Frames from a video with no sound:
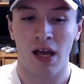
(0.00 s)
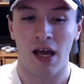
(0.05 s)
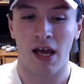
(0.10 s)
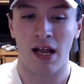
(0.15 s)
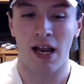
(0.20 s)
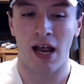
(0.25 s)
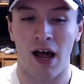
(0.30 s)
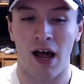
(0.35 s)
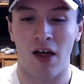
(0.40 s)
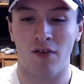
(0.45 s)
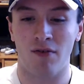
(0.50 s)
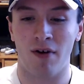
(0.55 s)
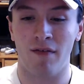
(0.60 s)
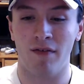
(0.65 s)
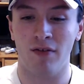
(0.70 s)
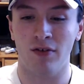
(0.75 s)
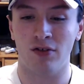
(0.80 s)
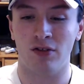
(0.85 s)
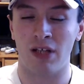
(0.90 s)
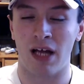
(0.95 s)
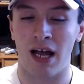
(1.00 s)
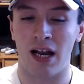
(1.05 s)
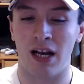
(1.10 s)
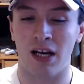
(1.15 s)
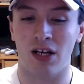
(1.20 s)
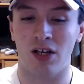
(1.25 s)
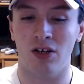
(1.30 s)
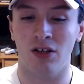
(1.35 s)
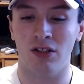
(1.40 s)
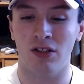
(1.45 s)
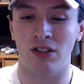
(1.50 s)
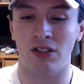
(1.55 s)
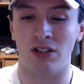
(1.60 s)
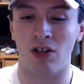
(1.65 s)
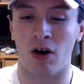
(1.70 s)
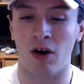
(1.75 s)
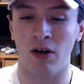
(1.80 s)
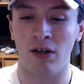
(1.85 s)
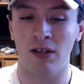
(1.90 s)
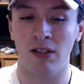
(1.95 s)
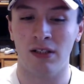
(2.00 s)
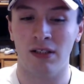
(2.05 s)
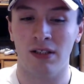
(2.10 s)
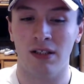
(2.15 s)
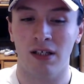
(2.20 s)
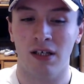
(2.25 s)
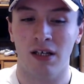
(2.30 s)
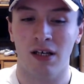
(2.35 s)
And the Revolution had a good start